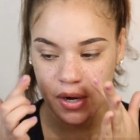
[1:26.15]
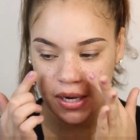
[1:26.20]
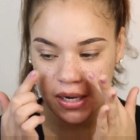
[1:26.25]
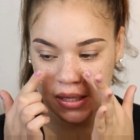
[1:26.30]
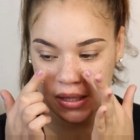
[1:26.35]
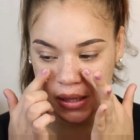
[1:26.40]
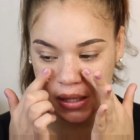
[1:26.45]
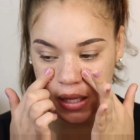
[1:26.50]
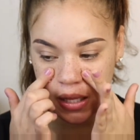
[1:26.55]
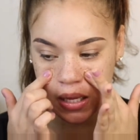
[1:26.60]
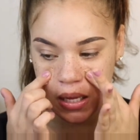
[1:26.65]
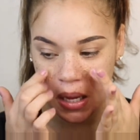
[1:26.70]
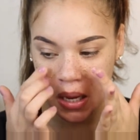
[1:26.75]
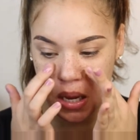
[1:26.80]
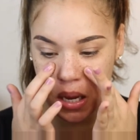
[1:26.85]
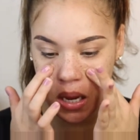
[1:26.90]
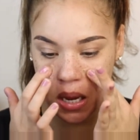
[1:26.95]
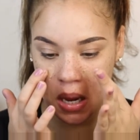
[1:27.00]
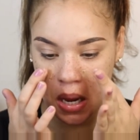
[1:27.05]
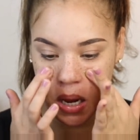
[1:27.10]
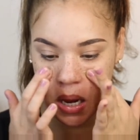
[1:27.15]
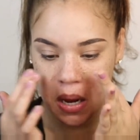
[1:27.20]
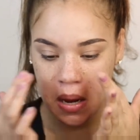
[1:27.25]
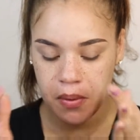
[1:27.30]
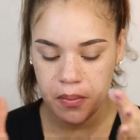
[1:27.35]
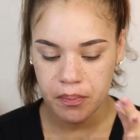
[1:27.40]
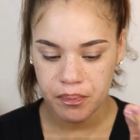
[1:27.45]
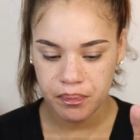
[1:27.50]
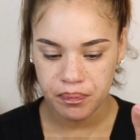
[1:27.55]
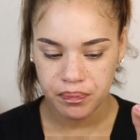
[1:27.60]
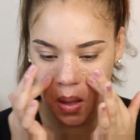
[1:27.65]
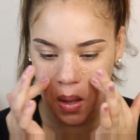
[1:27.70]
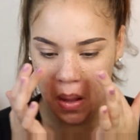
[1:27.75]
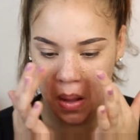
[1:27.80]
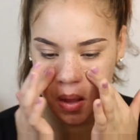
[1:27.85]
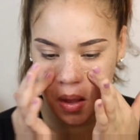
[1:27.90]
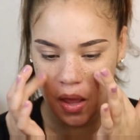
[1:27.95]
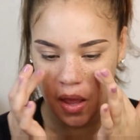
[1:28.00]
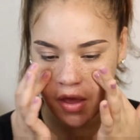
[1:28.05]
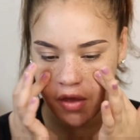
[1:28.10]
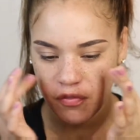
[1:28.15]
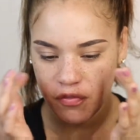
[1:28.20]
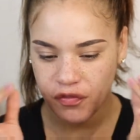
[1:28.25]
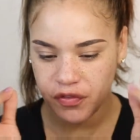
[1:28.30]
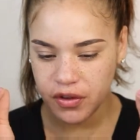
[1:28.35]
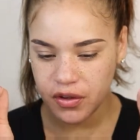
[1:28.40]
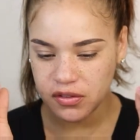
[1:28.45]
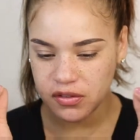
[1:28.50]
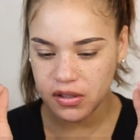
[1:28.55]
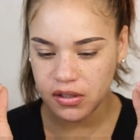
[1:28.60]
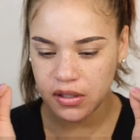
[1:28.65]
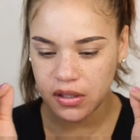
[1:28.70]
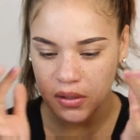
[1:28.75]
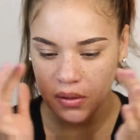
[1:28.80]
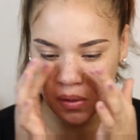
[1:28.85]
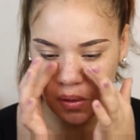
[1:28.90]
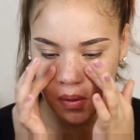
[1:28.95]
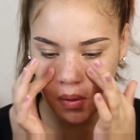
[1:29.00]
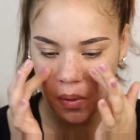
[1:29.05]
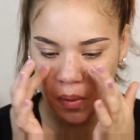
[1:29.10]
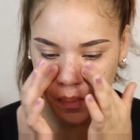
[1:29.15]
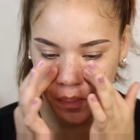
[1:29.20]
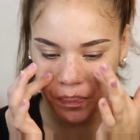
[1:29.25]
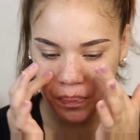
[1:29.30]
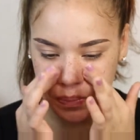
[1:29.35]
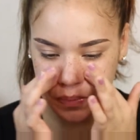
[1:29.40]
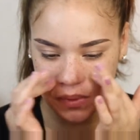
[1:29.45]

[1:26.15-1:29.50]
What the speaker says: anything. It feels a little...